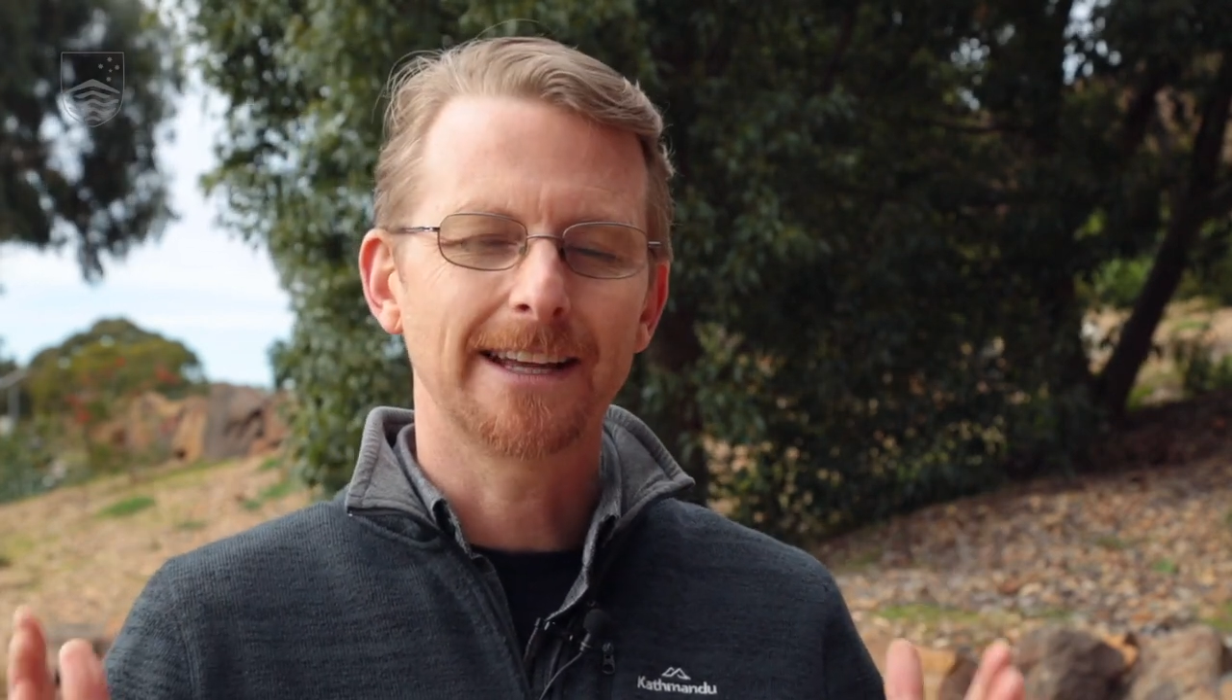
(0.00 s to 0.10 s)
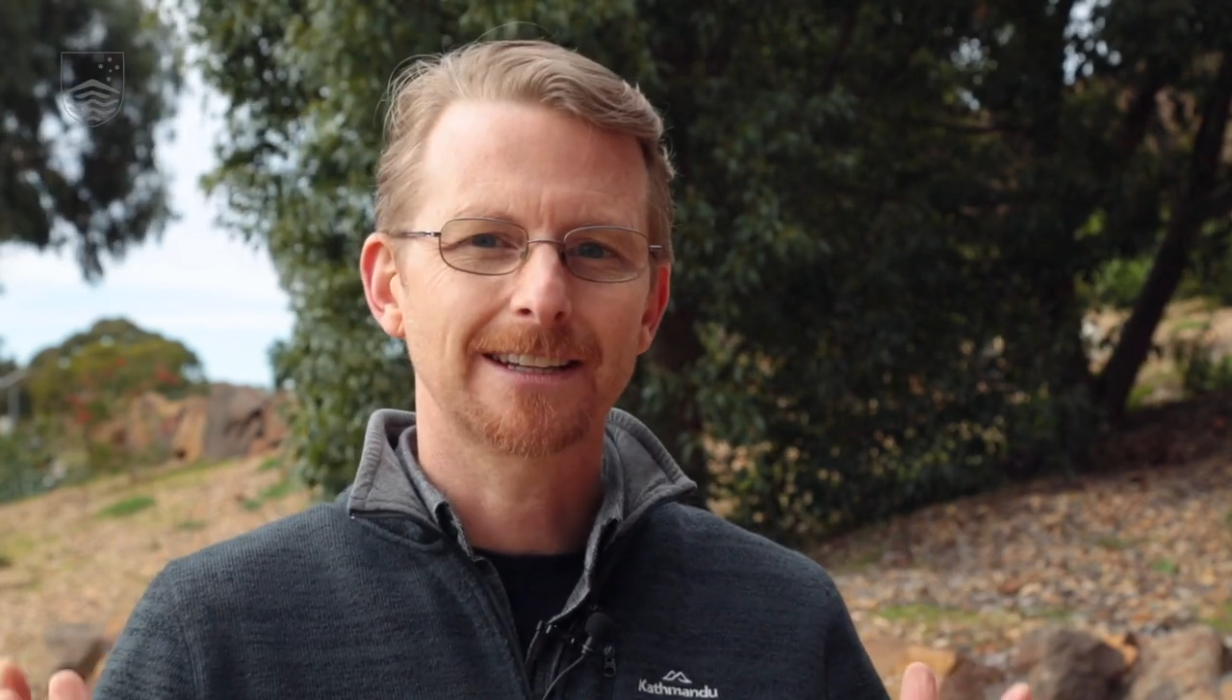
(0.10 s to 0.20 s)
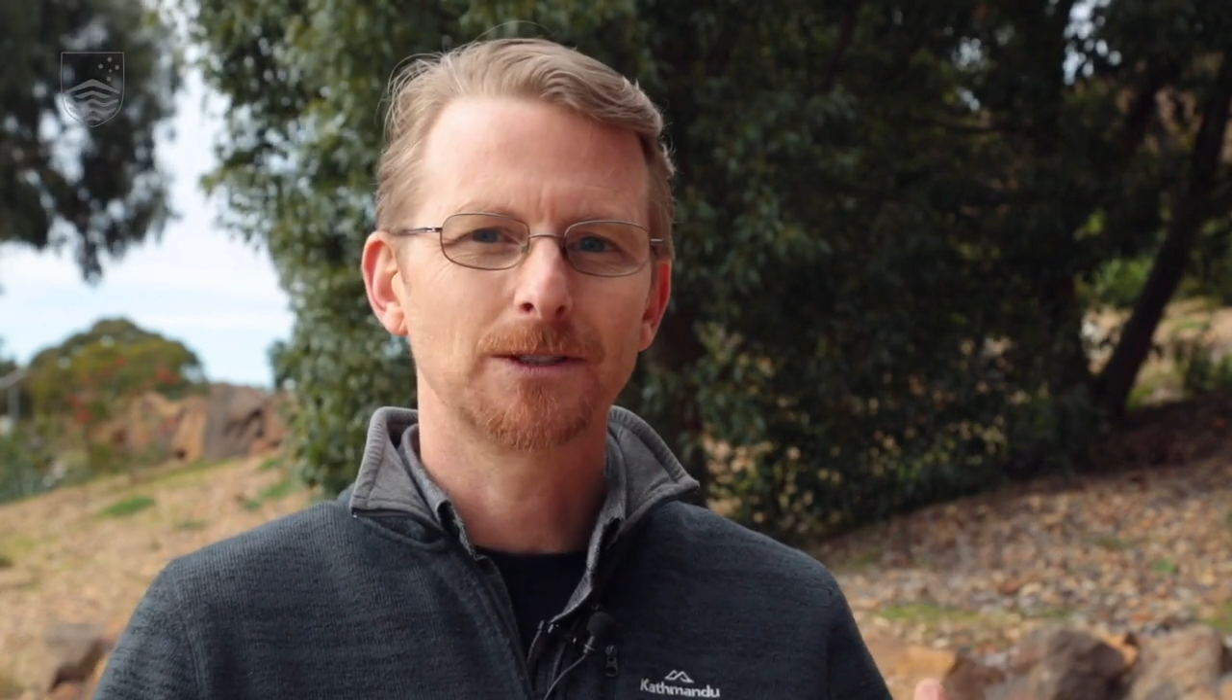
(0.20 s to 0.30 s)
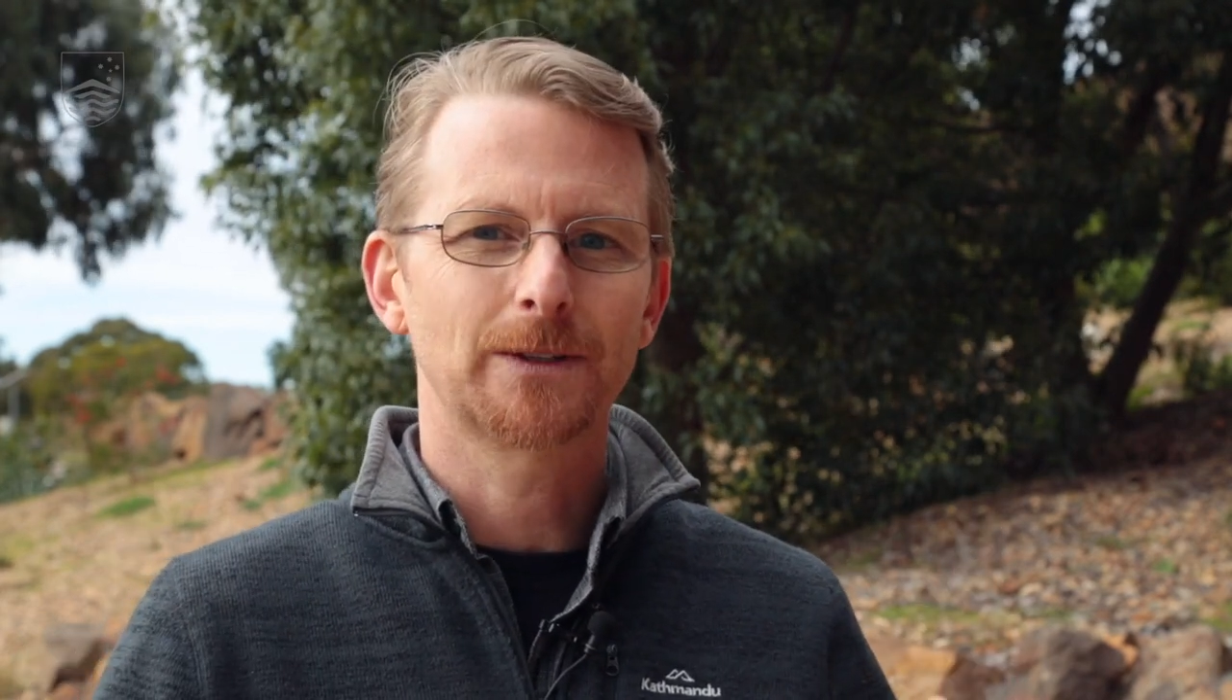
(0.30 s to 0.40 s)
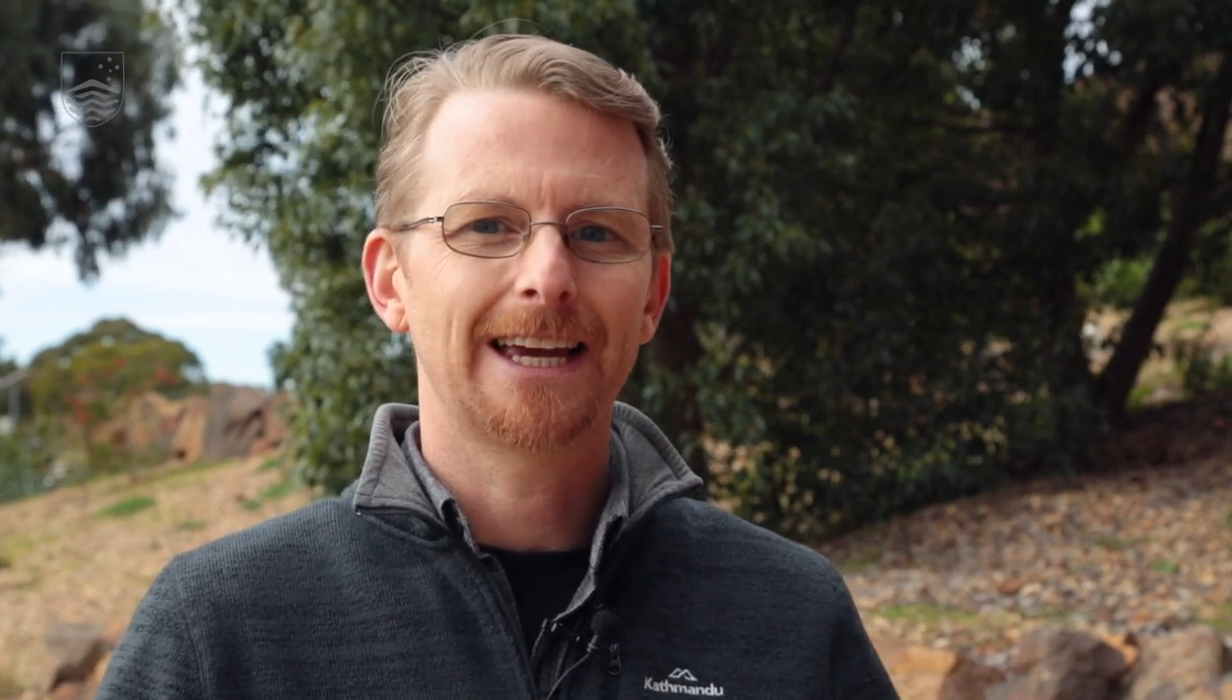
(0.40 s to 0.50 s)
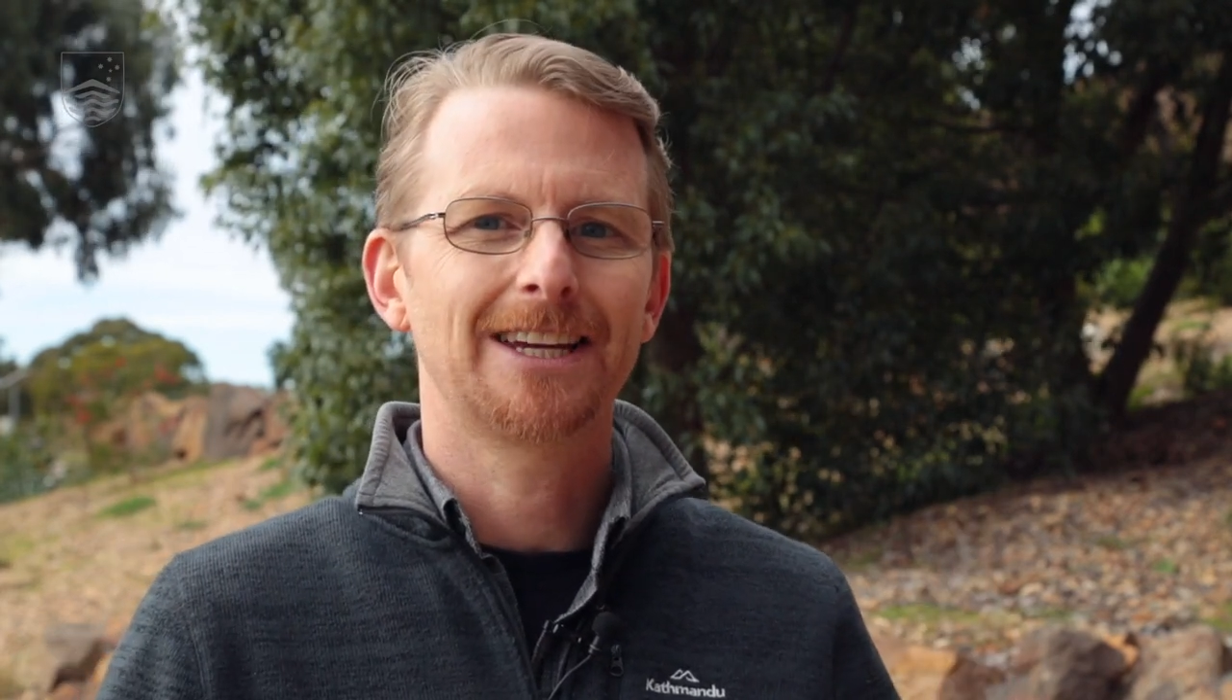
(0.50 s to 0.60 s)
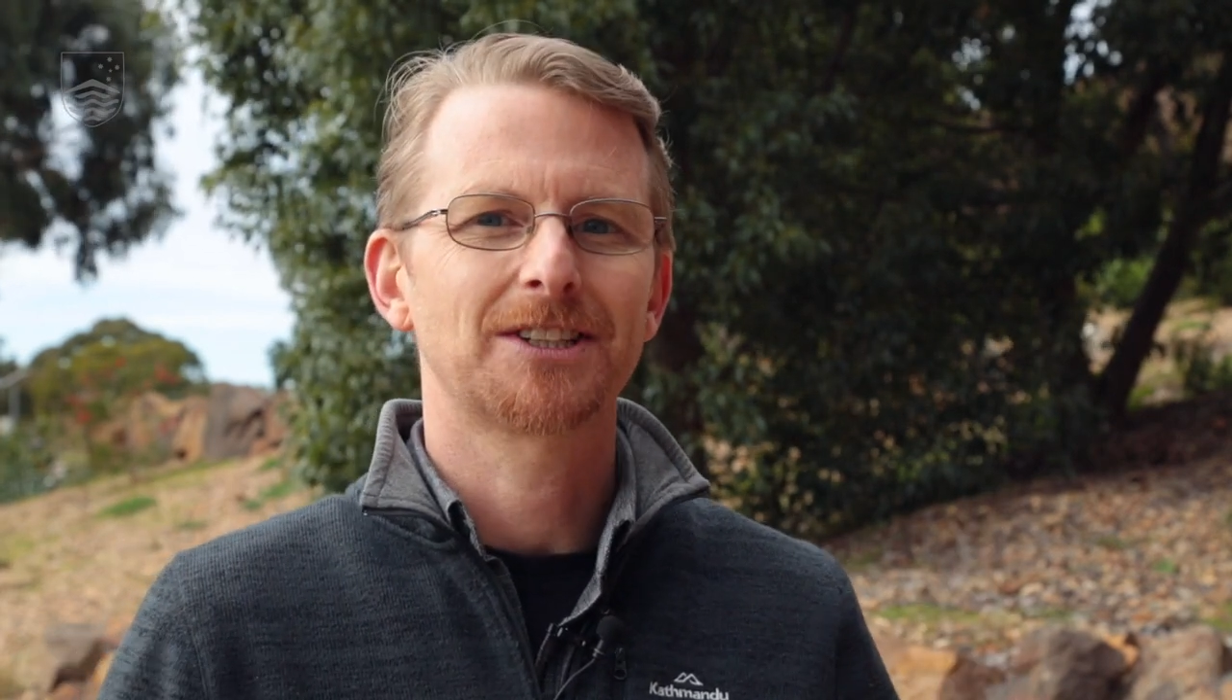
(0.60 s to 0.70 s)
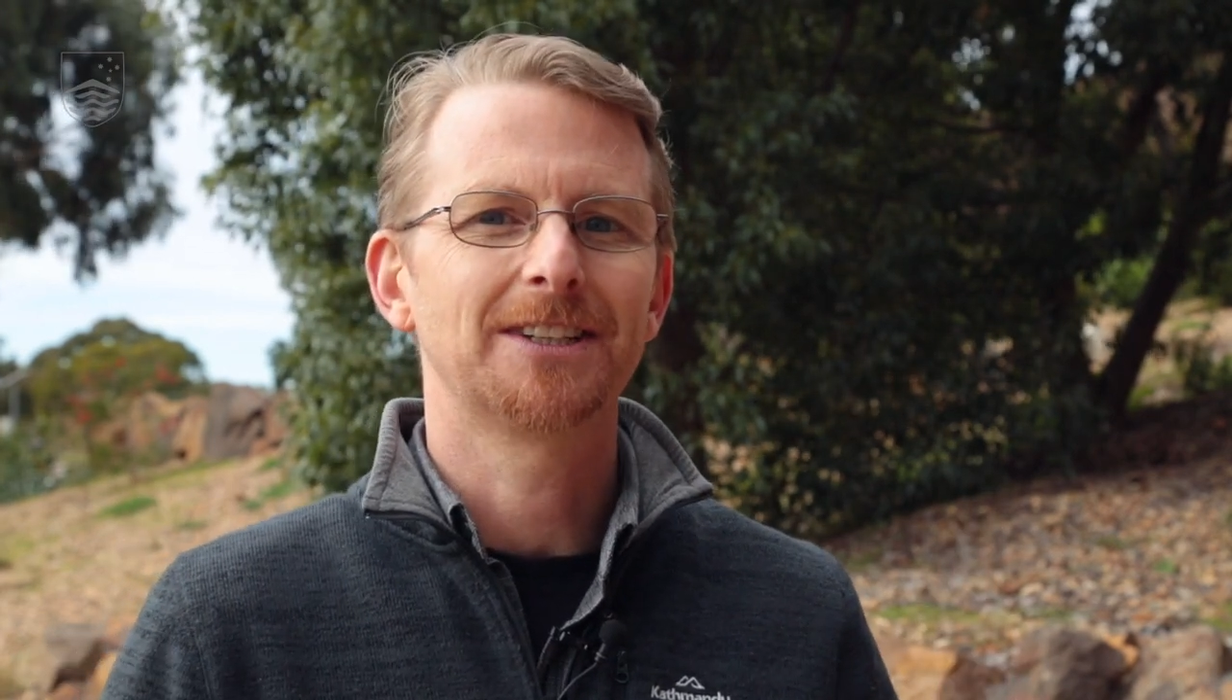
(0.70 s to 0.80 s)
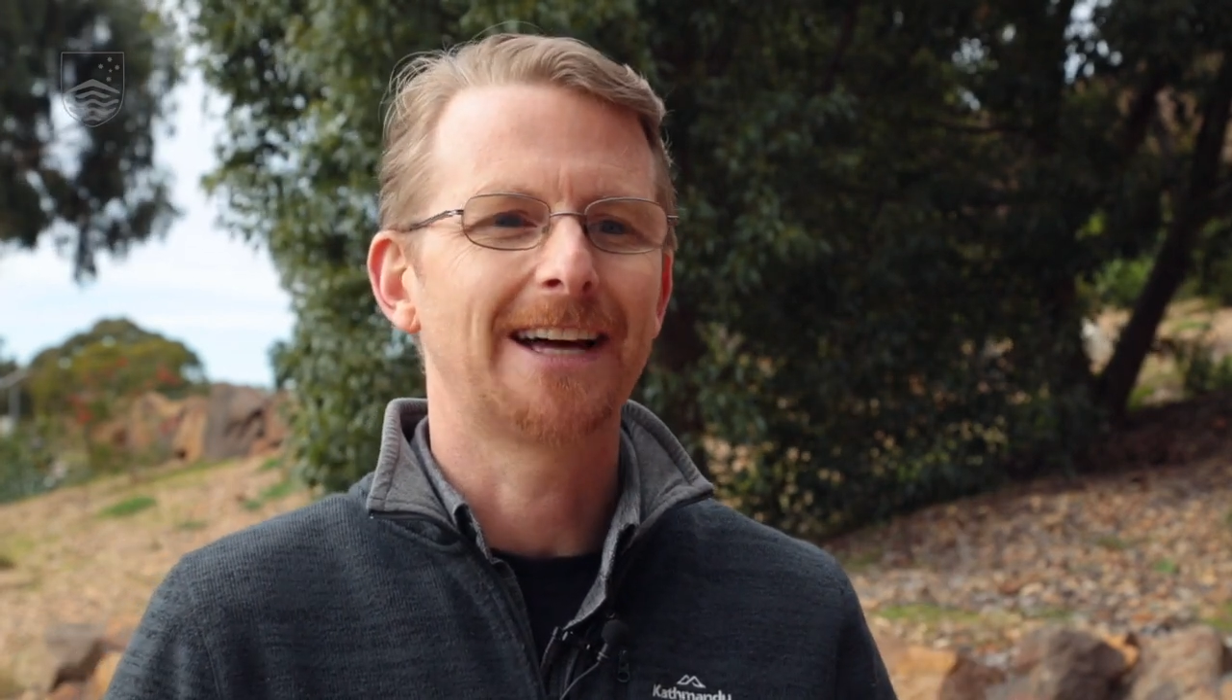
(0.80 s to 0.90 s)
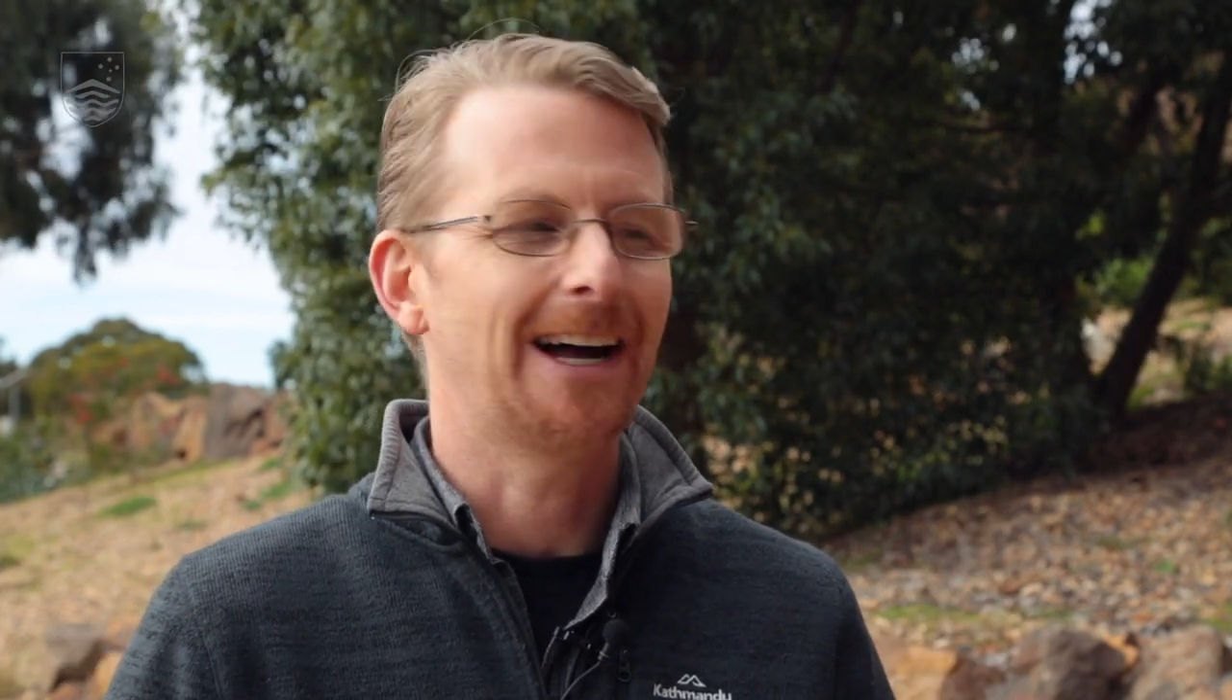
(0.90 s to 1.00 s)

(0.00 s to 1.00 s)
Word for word: nice location,